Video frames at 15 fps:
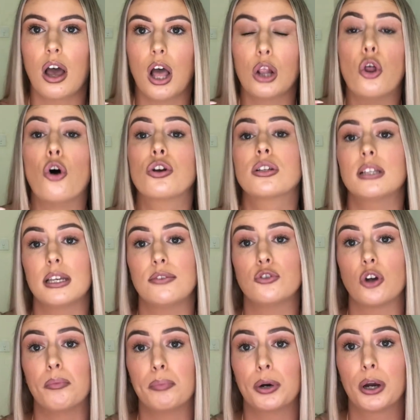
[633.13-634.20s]
a long sleeve
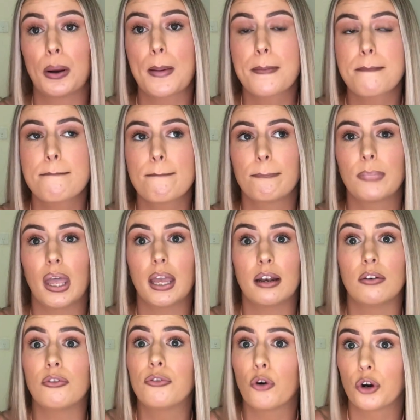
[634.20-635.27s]
jumper
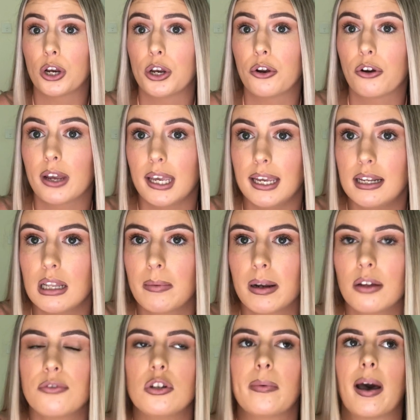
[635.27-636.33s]
in 40 degree heat in the
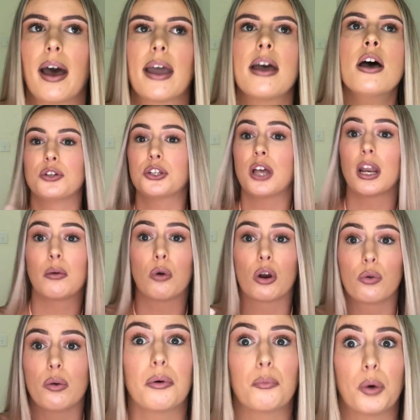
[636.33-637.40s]
middle of Dubai. I just had to
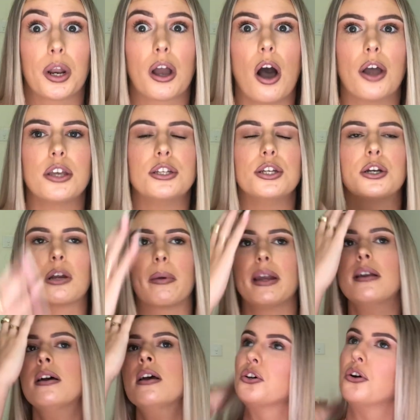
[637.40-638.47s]
work with what I got, do you know what I
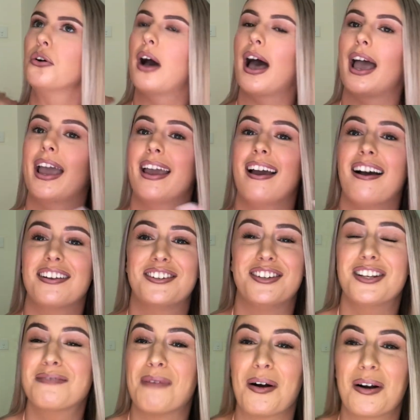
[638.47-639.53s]
mean? So I
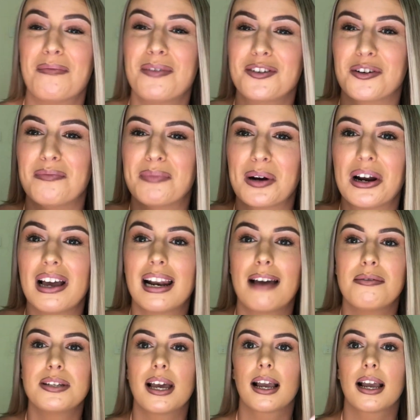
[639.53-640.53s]
just pick up the jumper and I was